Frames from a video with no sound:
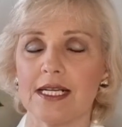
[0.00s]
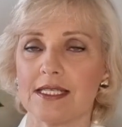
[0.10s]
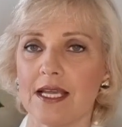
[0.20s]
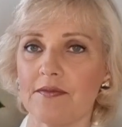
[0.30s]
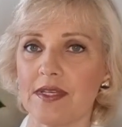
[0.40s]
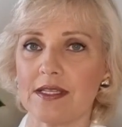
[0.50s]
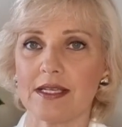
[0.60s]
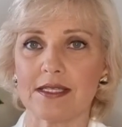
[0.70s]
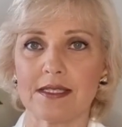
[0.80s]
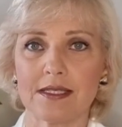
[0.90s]
something
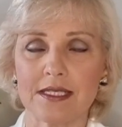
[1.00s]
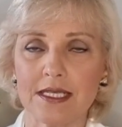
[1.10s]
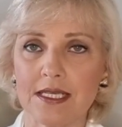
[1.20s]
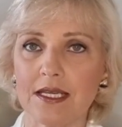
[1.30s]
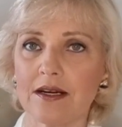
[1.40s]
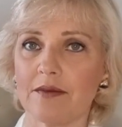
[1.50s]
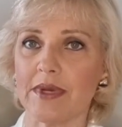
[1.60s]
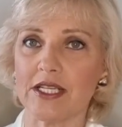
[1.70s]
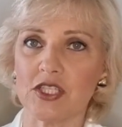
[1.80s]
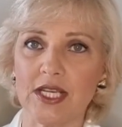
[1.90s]
that's sitting here on
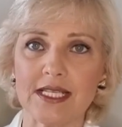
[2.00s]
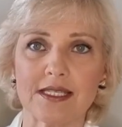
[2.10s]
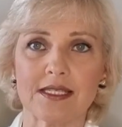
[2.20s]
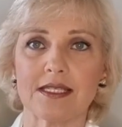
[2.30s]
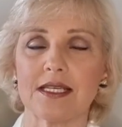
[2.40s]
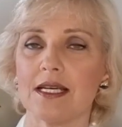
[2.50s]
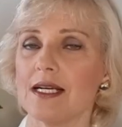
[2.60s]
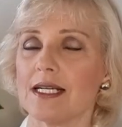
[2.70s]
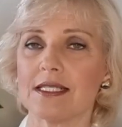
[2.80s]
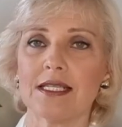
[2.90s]
my chest.
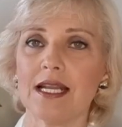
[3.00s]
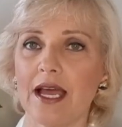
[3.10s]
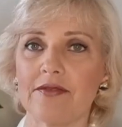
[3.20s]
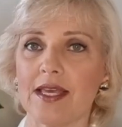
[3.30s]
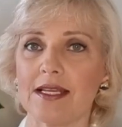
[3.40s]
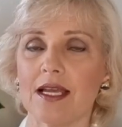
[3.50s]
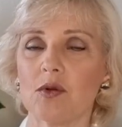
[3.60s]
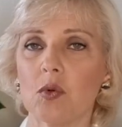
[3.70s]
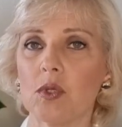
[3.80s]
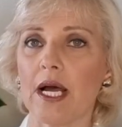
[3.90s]
I didn't have that at
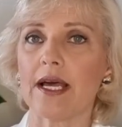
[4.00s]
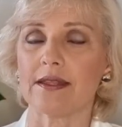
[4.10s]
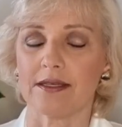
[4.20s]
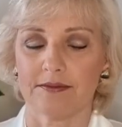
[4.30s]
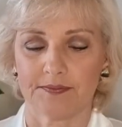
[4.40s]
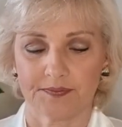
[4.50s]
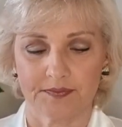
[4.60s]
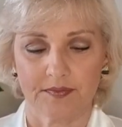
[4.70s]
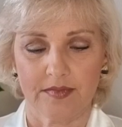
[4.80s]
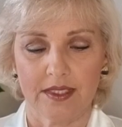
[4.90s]
all either.
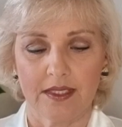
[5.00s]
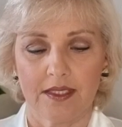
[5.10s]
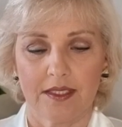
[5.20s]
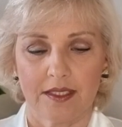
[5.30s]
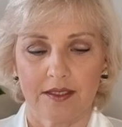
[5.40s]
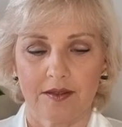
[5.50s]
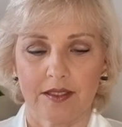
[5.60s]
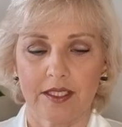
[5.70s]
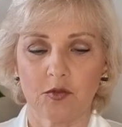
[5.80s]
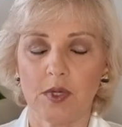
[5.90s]

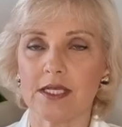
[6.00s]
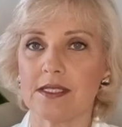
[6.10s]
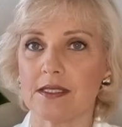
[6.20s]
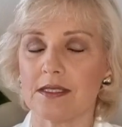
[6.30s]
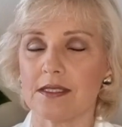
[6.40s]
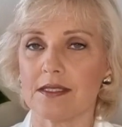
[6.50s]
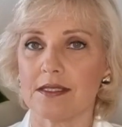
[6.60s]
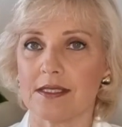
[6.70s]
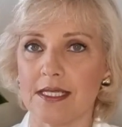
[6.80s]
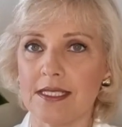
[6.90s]
It was
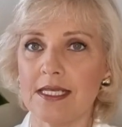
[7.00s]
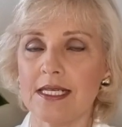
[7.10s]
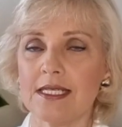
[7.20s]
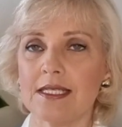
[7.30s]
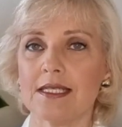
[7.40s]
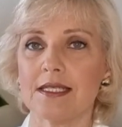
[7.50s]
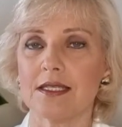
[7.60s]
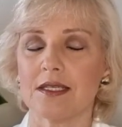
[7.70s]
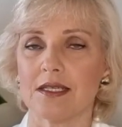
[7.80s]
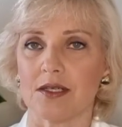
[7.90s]
dizziness,
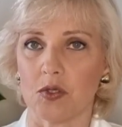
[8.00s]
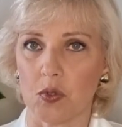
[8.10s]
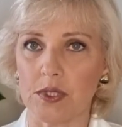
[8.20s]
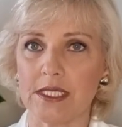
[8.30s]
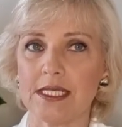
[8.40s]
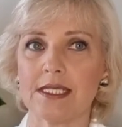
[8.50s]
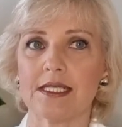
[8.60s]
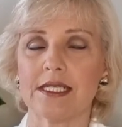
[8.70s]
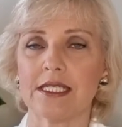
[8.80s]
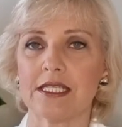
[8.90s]

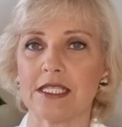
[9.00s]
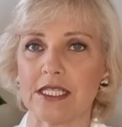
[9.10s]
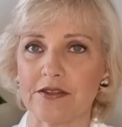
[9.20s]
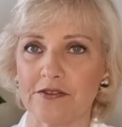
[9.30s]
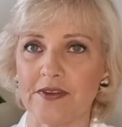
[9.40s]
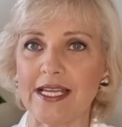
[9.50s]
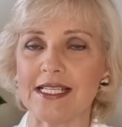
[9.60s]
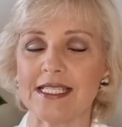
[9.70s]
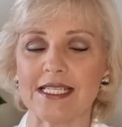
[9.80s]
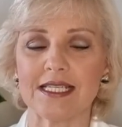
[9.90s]
nauseousness,
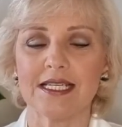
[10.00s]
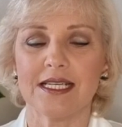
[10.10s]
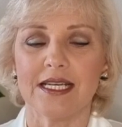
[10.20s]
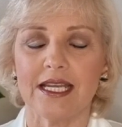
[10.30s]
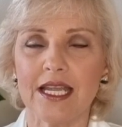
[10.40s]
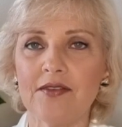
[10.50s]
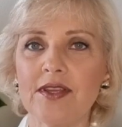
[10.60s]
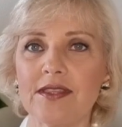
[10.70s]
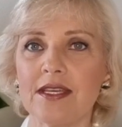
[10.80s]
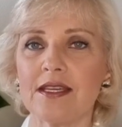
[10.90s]
fainting,
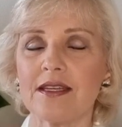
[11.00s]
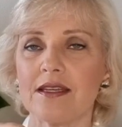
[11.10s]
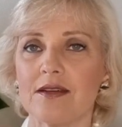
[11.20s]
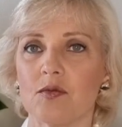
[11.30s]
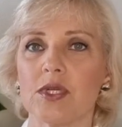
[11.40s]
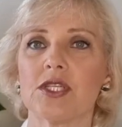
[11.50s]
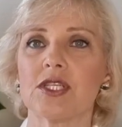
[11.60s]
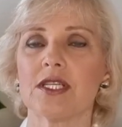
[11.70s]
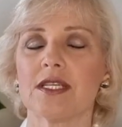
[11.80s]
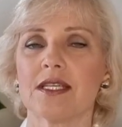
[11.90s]
everything which
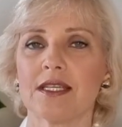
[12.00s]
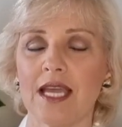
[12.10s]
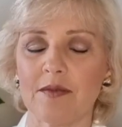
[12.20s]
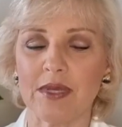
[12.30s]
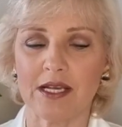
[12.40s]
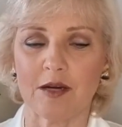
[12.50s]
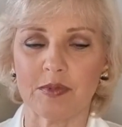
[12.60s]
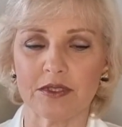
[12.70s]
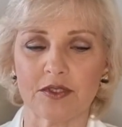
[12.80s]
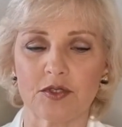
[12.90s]
can be
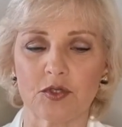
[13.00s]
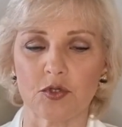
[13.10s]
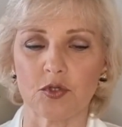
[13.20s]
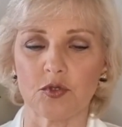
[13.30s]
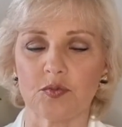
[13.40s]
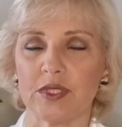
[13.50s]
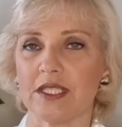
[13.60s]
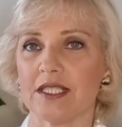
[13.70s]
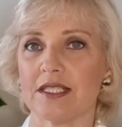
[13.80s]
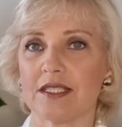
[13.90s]
coupled to
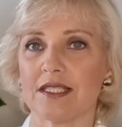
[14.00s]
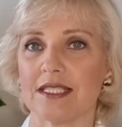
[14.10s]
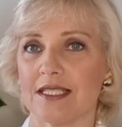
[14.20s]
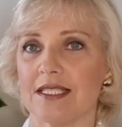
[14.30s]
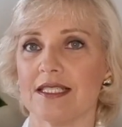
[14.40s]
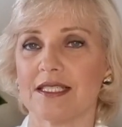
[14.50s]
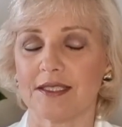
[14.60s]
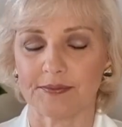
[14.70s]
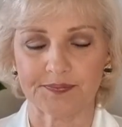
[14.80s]
Meniere's disease,